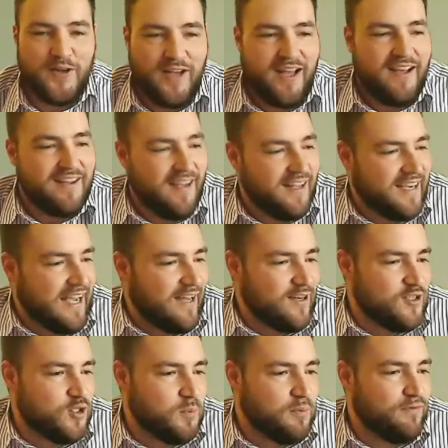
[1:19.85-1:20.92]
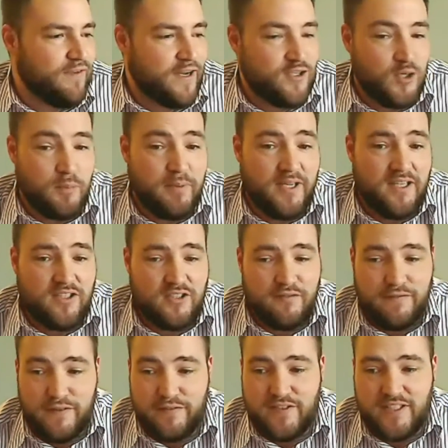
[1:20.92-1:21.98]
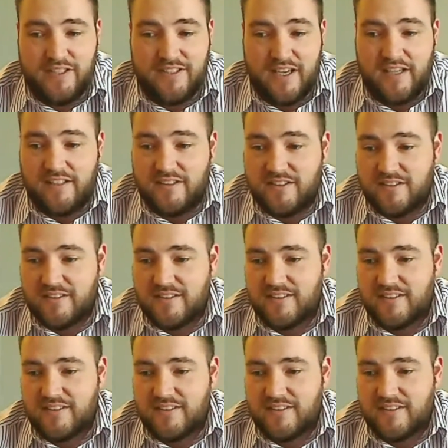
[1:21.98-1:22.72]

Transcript: How, how did you perfect your pitch in 15 seconds?